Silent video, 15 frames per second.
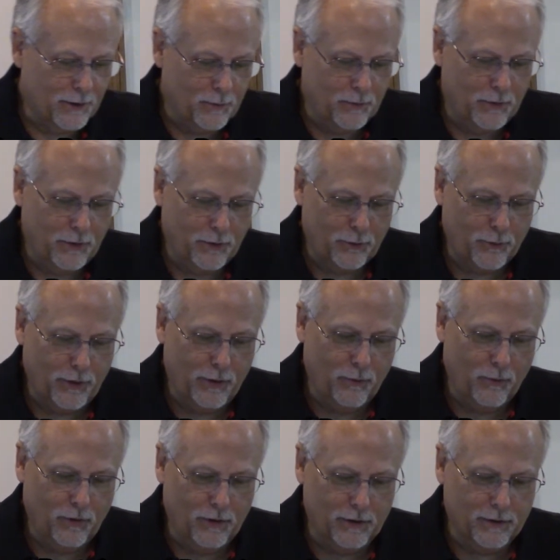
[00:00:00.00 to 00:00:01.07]
Timothy
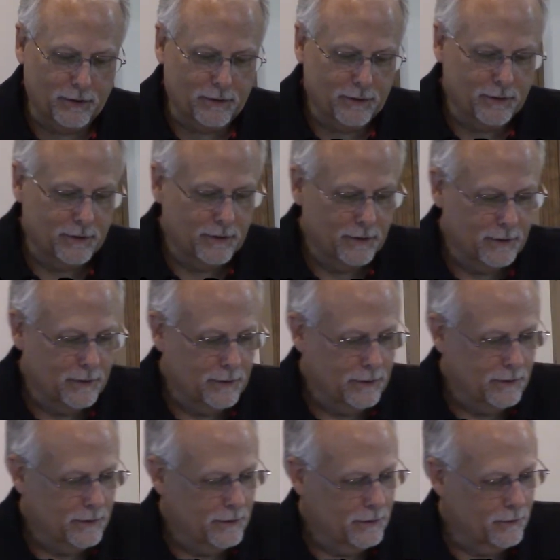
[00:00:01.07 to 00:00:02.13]
3:1,
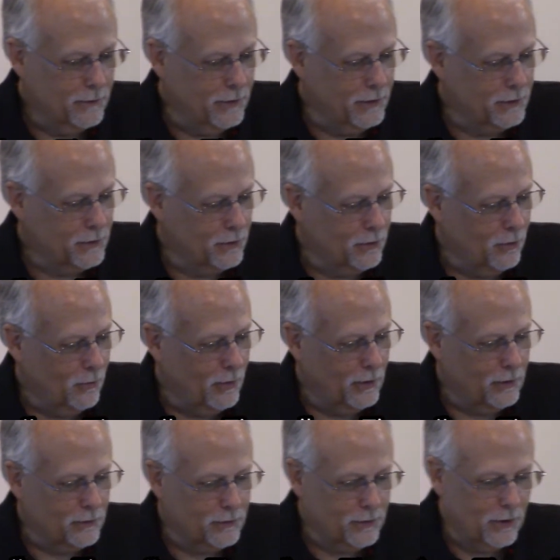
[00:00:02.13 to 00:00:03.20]
"This know
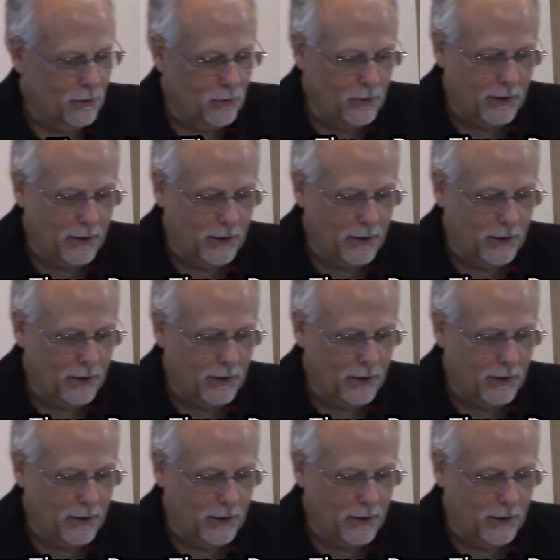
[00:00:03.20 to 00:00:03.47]
also,